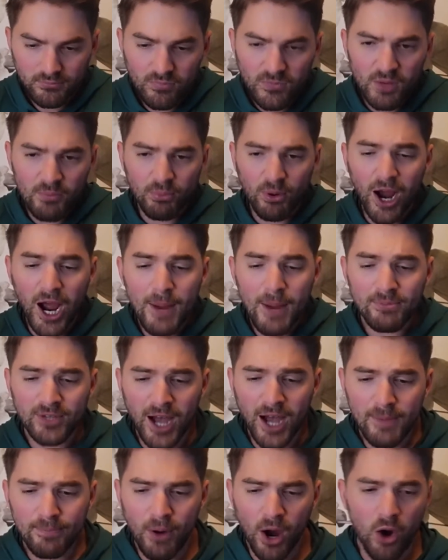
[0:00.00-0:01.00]

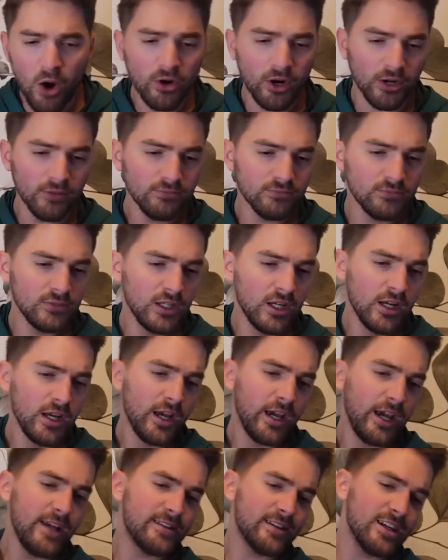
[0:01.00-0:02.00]
Primetime Poker.
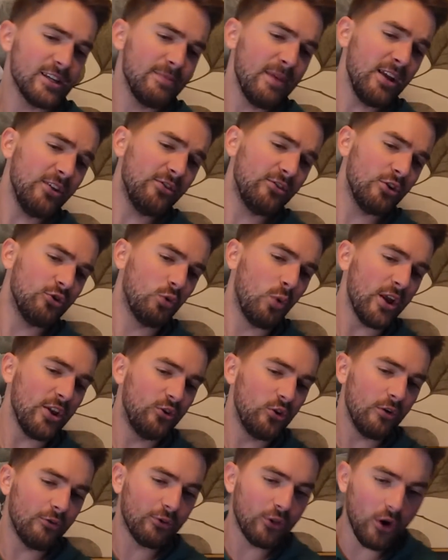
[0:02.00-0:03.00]
He says, Minshew,
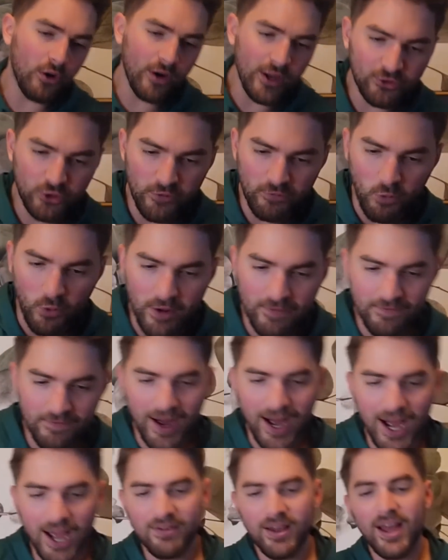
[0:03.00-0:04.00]
22 of 30,
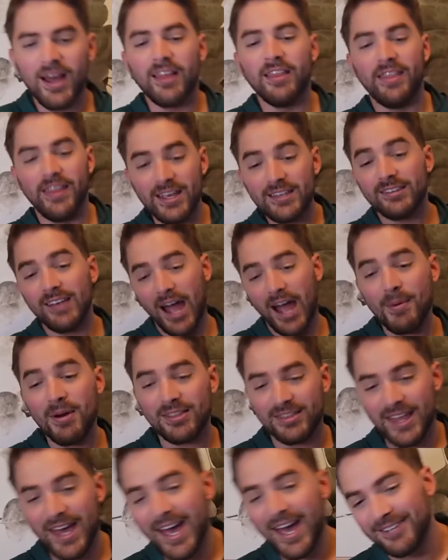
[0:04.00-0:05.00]
245. This, how
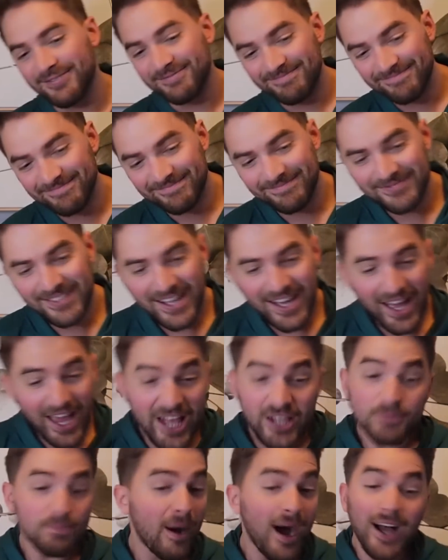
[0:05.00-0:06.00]
about that?
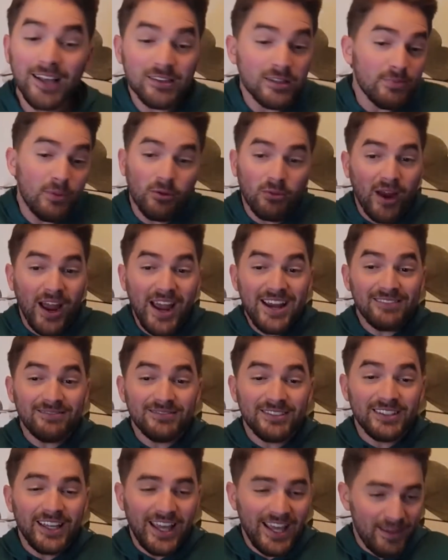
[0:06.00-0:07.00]
It's possible, right?
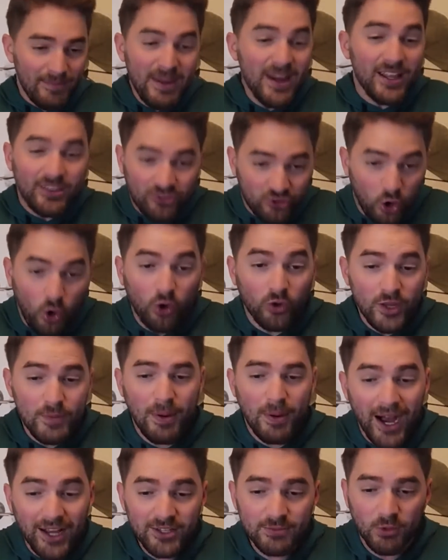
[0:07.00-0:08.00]
I mean, it's totally
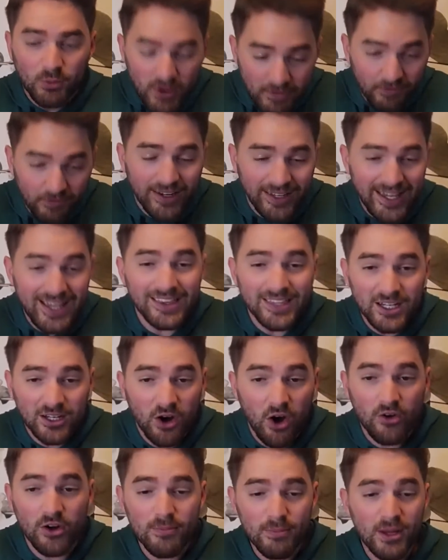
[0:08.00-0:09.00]
possible. We forget that
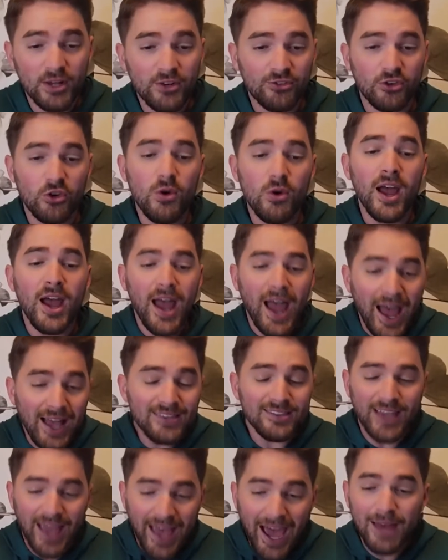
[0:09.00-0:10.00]
Gardner Minshew
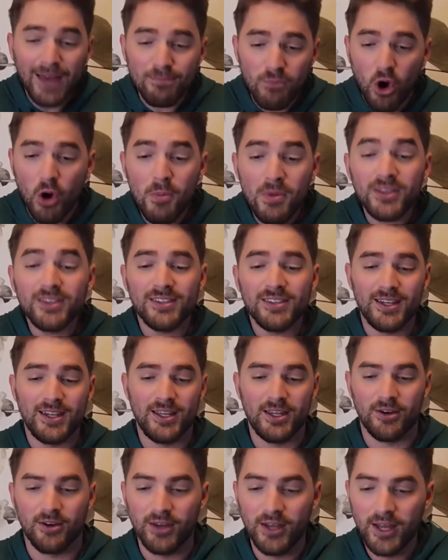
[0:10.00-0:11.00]
has had moments in
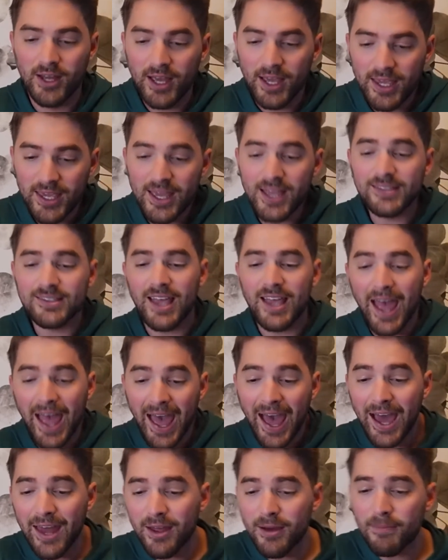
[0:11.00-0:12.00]
here. He has
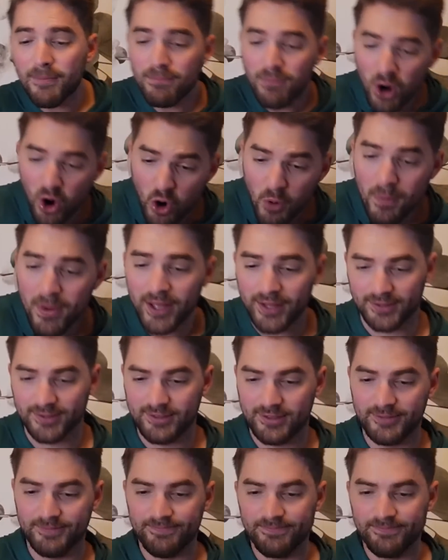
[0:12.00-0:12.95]
had moments.